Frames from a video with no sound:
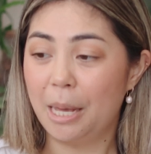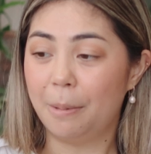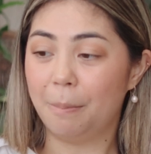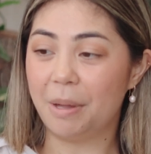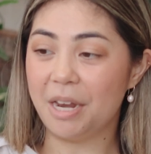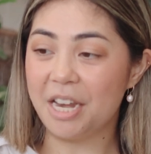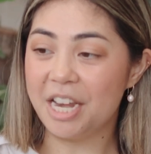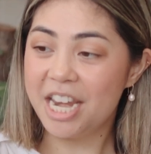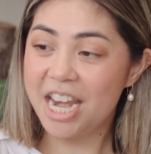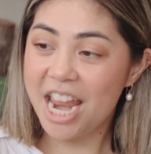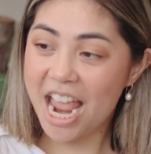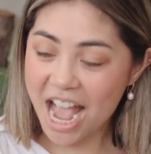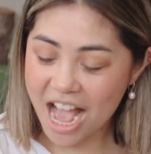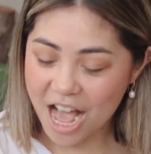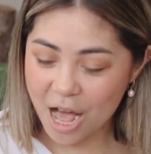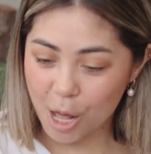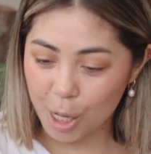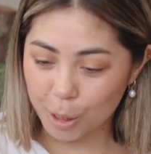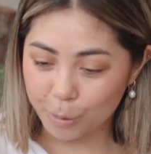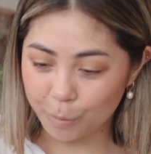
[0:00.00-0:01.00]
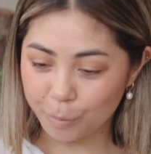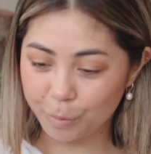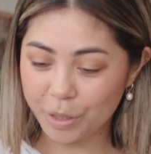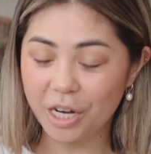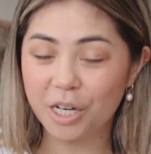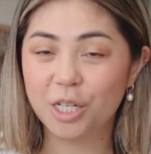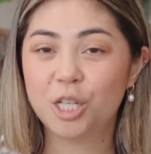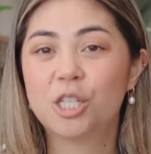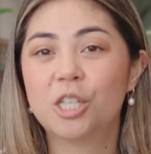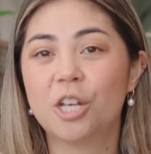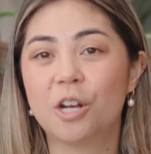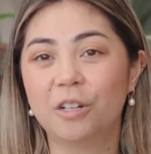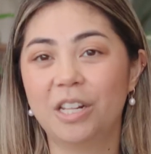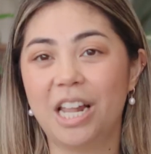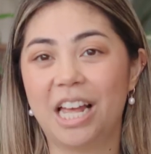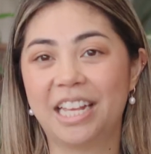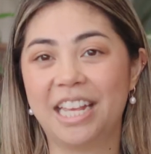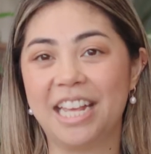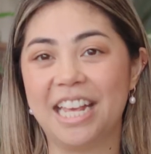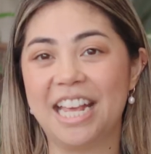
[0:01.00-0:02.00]
But now we are so
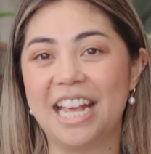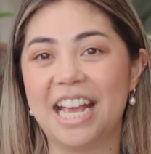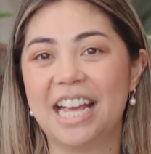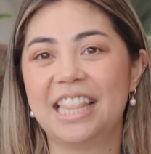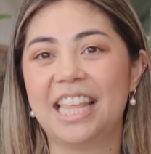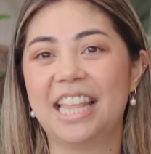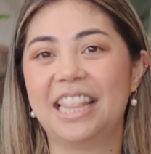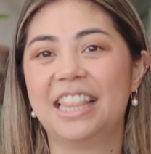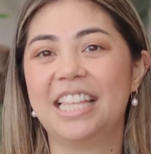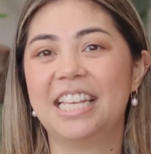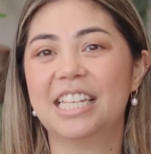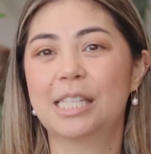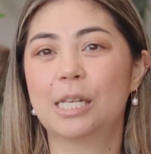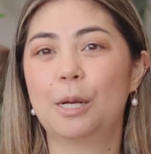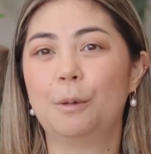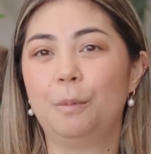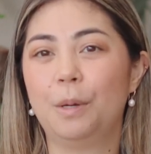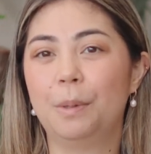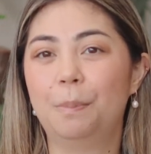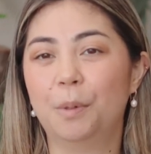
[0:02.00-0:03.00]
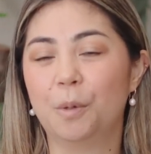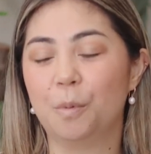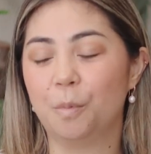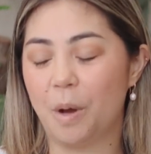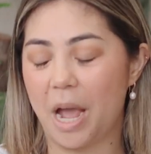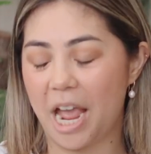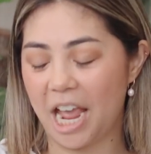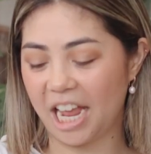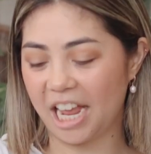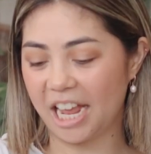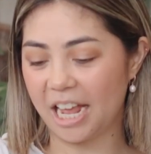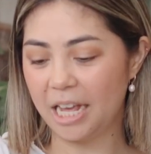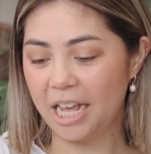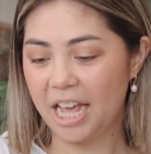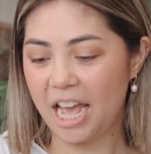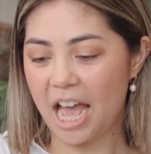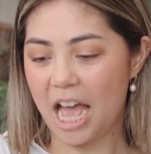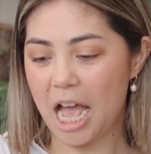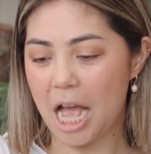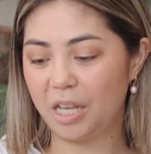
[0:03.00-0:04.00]
lucky that this Whipple Way
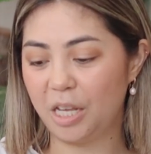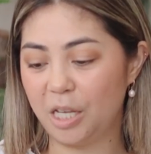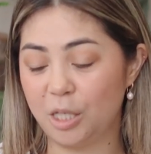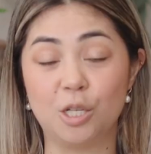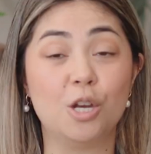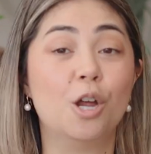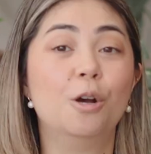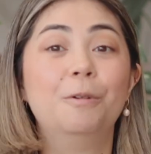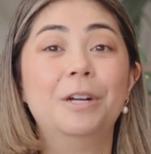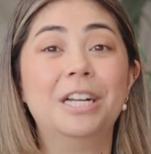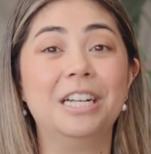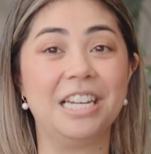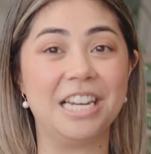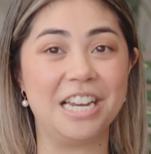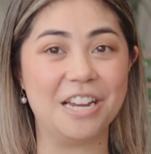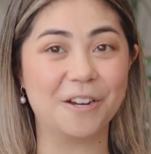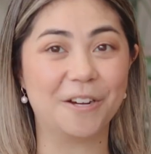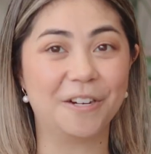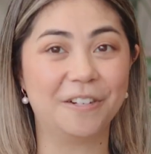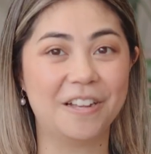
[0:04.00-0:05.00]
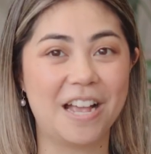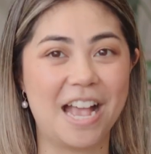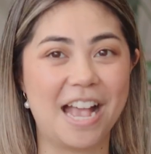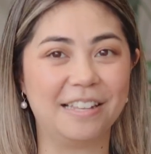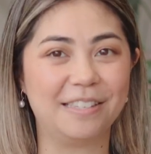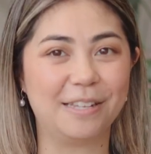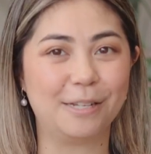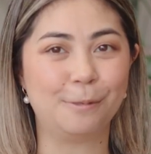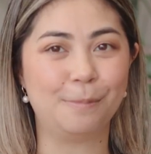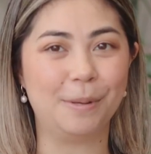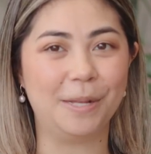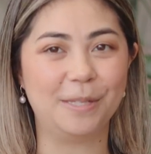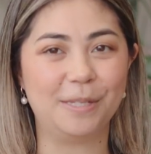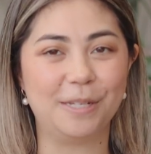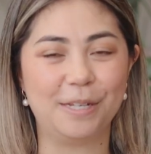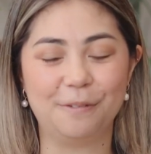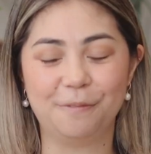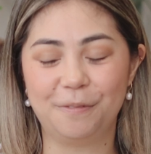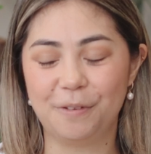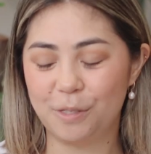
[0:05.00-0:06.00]
is nowhere near as
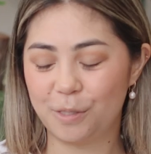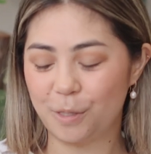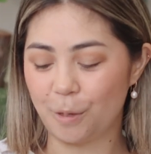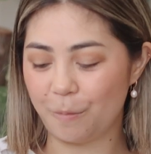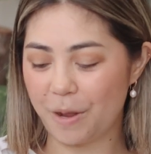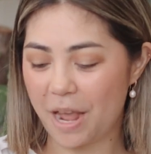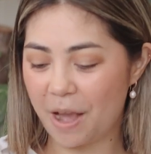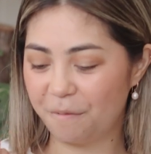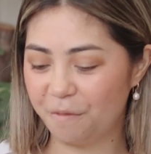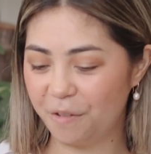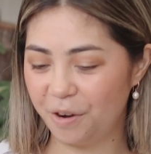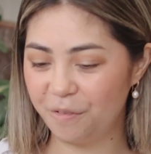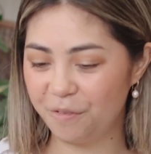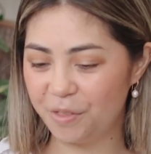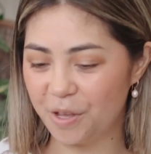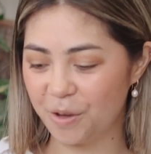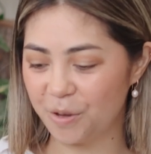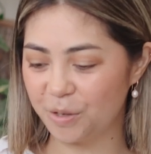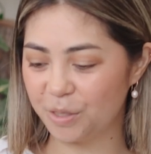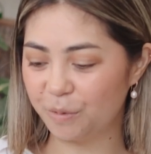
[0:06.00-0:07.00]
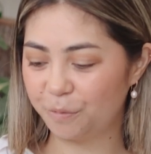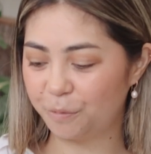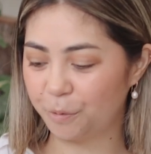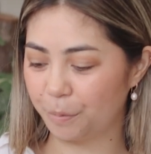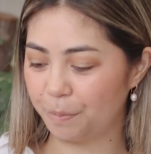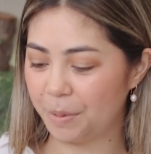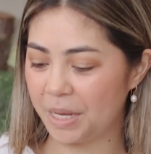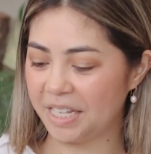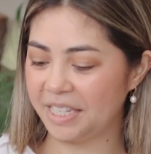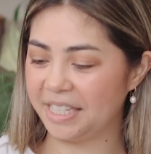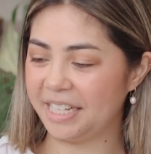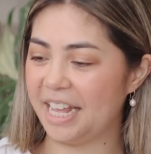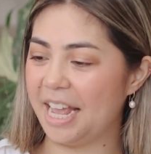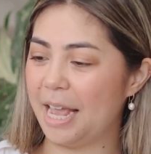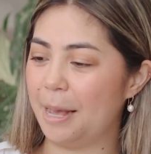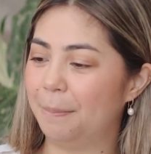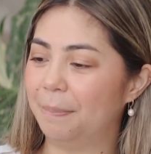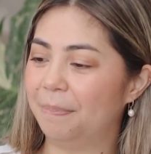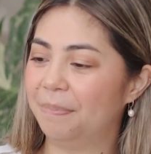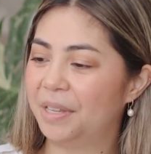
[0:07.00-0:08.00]
expensive. So we have one of those for
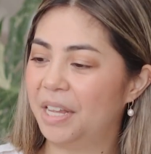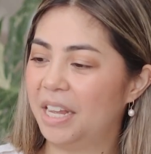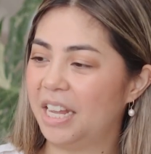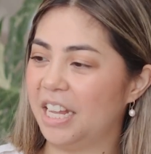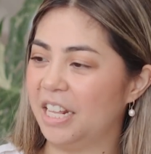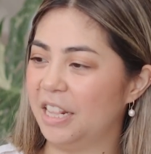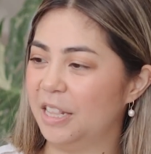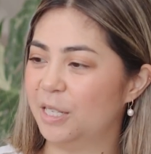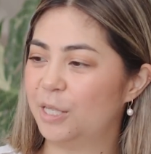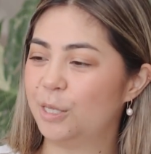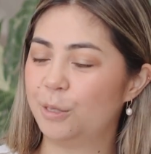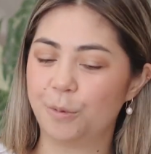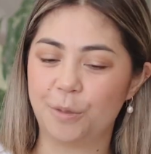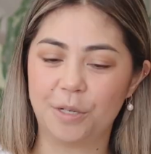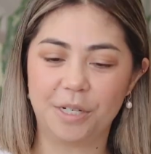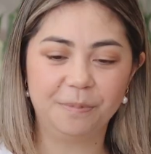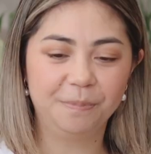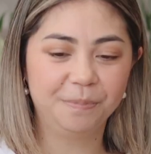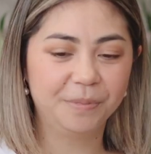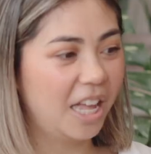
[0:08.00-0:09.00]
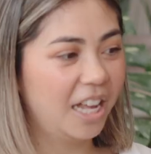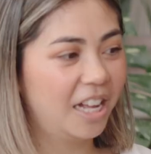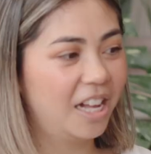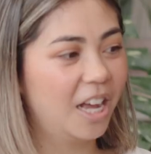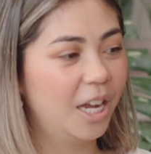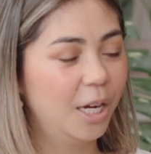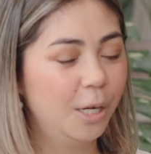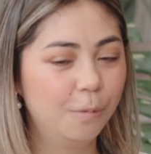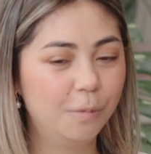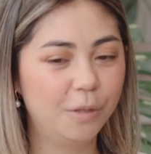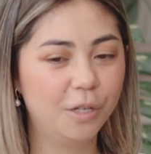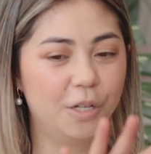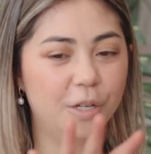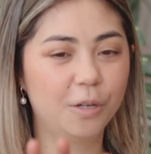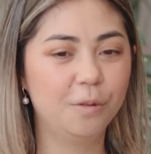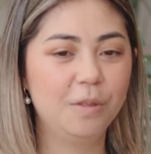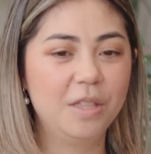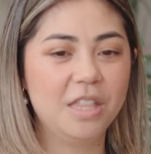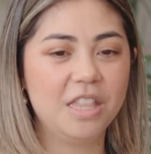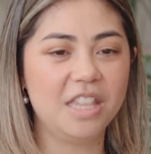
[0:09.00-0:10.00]
PCM in the store. I kind of want to
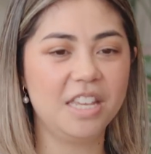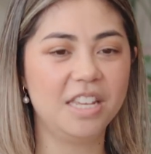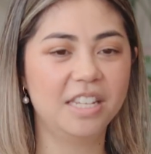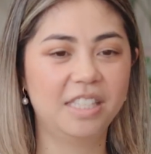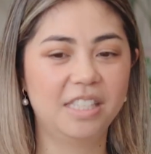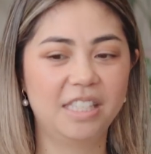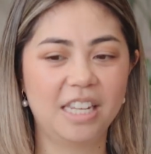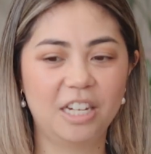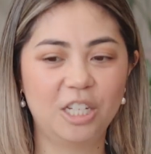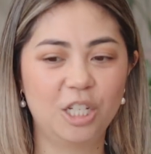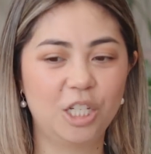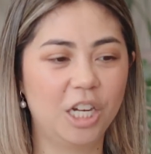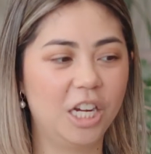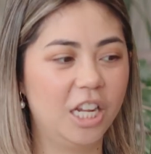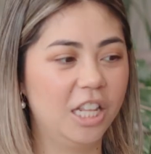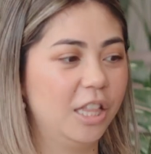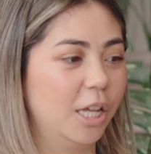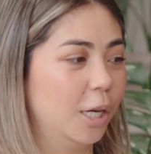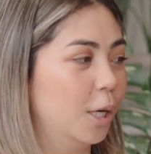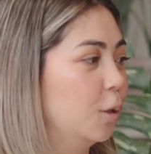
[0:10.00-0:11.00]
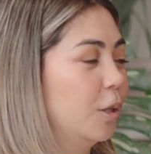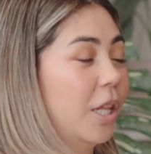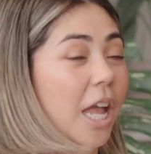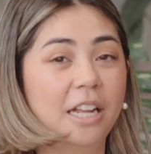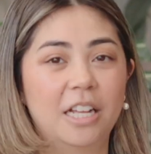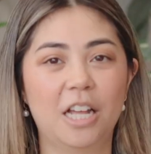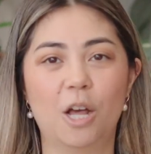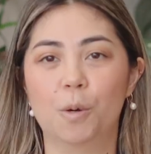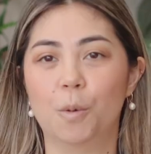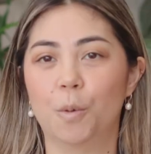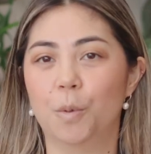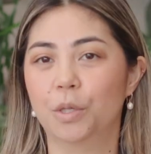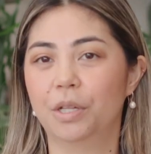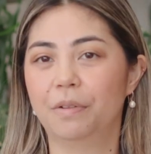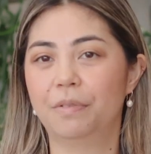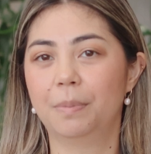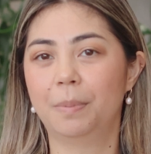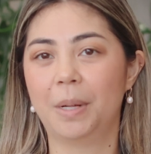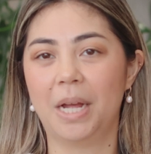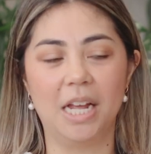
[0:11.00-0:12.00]
go in this section. There, like all
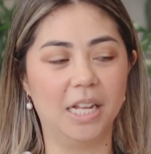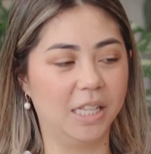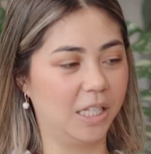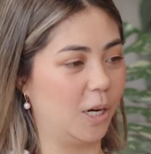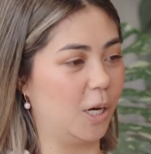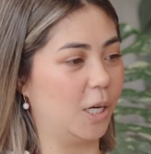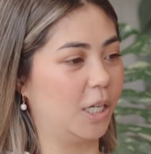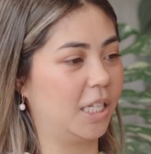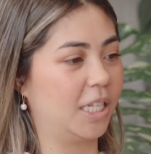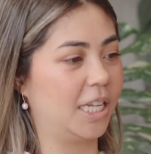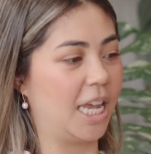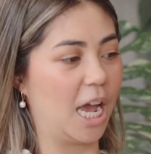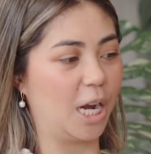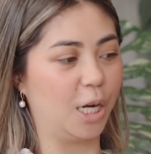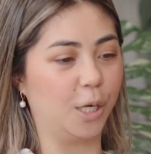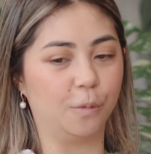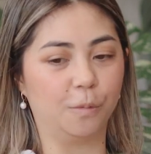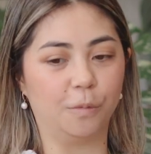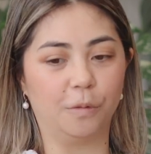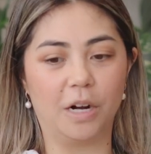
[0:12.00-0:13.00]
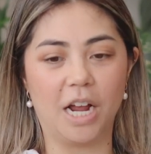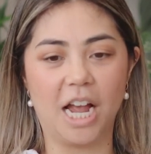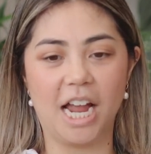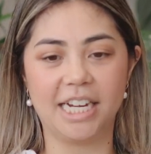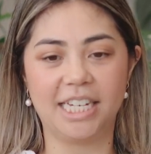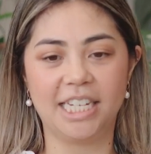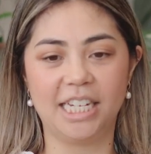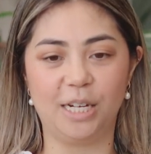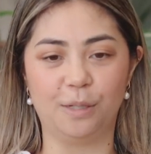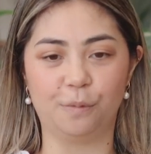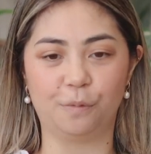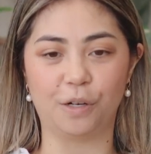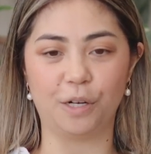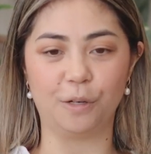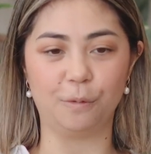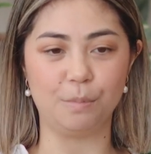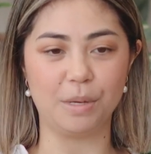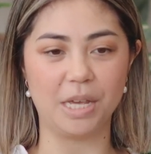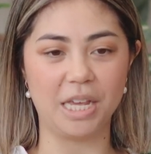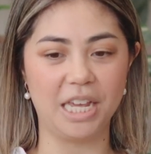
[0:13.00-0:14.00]
of the plants are scattered right in
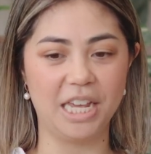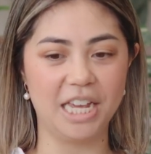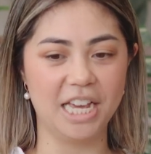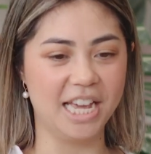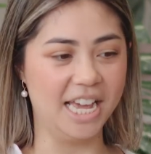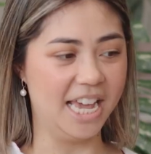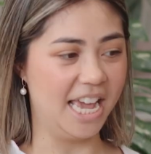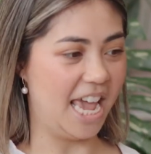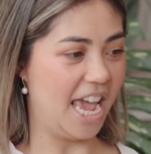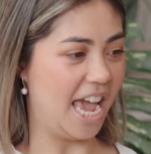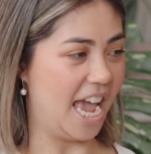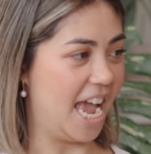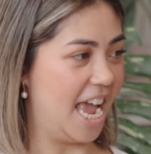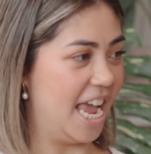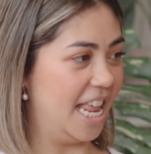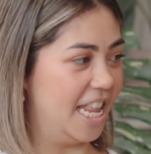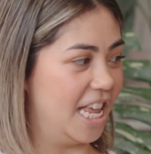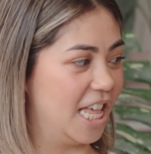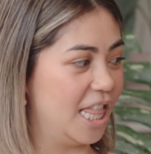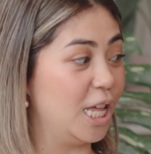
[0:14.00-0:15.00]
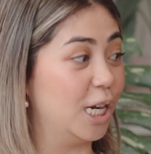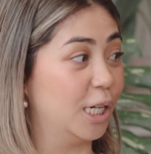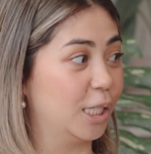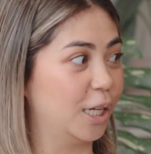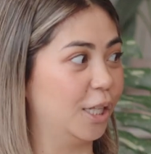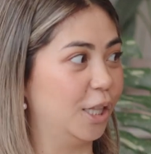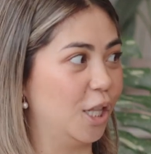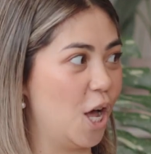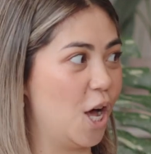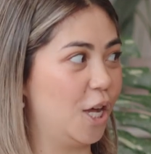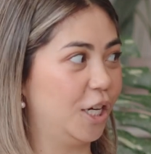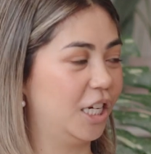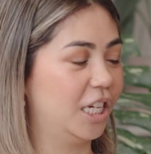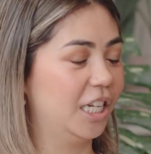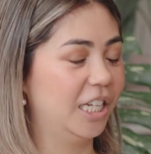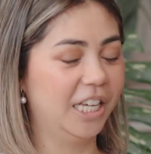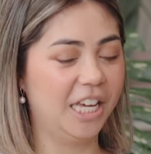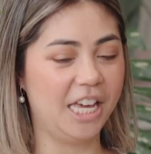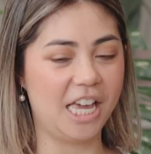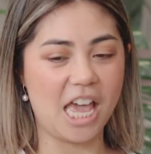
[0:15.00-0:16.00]
front of me and there's a lot.